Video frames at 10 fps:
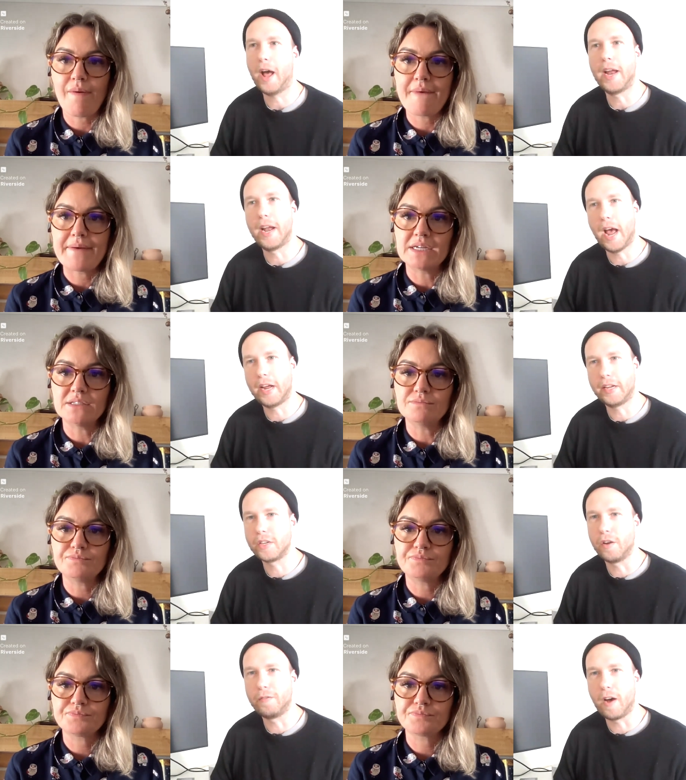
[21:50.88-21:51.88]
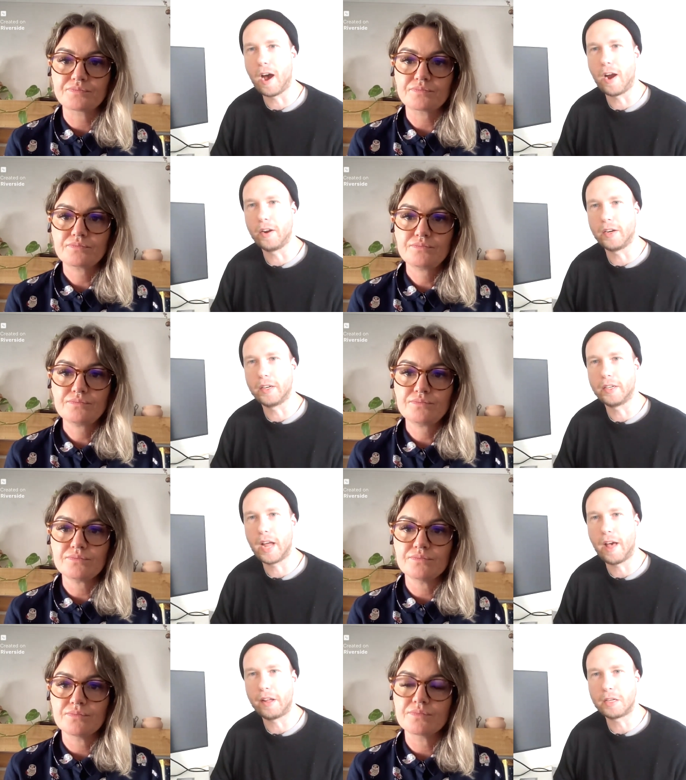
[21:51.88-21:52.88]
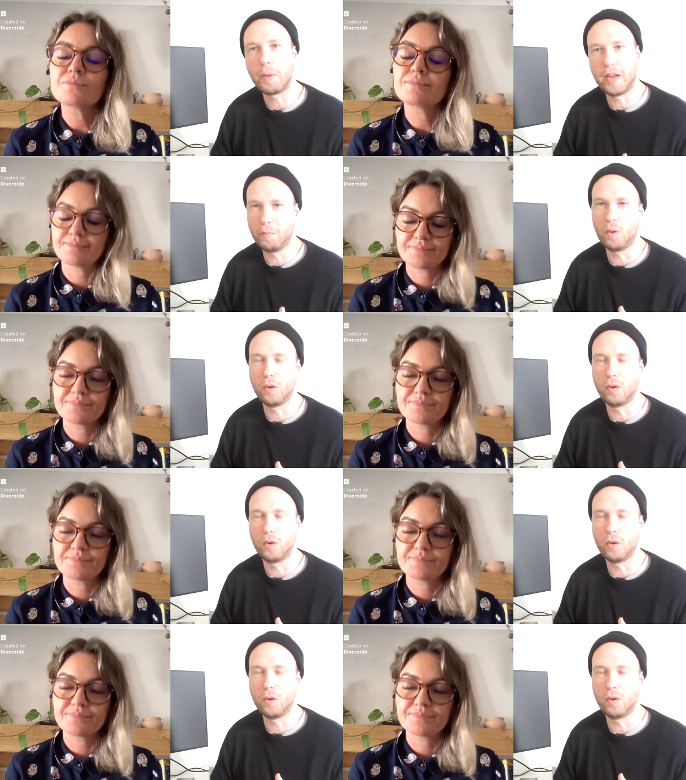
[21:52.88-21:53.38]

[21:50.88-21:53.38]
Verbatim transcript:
Speaker 1: about N A so far and how that's been